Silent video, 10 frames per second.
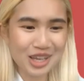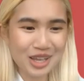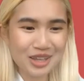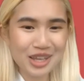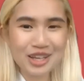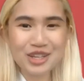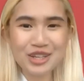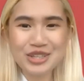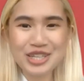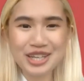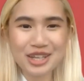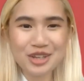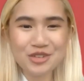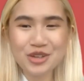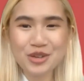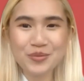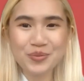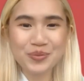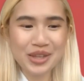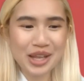Thank you, Div.
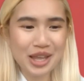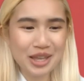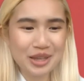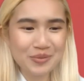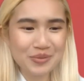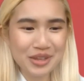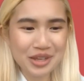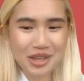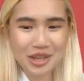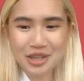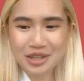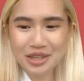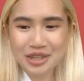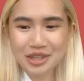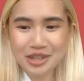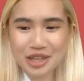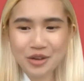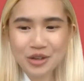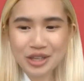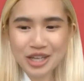Um, now
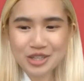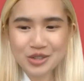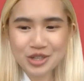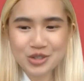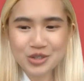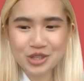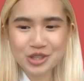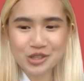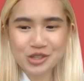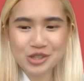I'd like to introduce